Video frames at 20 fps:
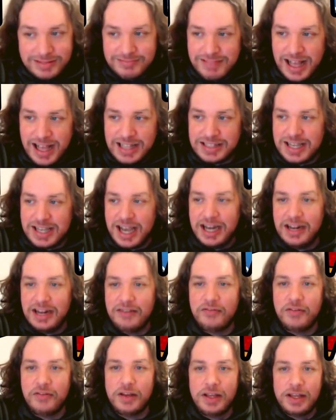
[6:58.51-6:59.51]
That's kind
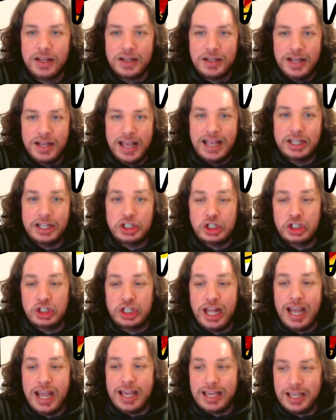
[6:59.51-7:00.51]
of his
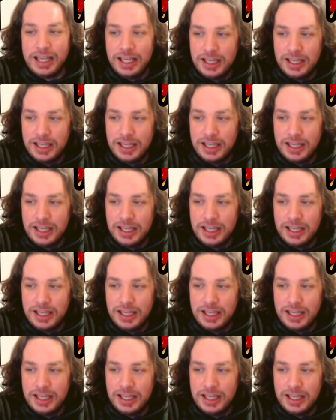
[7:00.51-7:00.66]
shtick.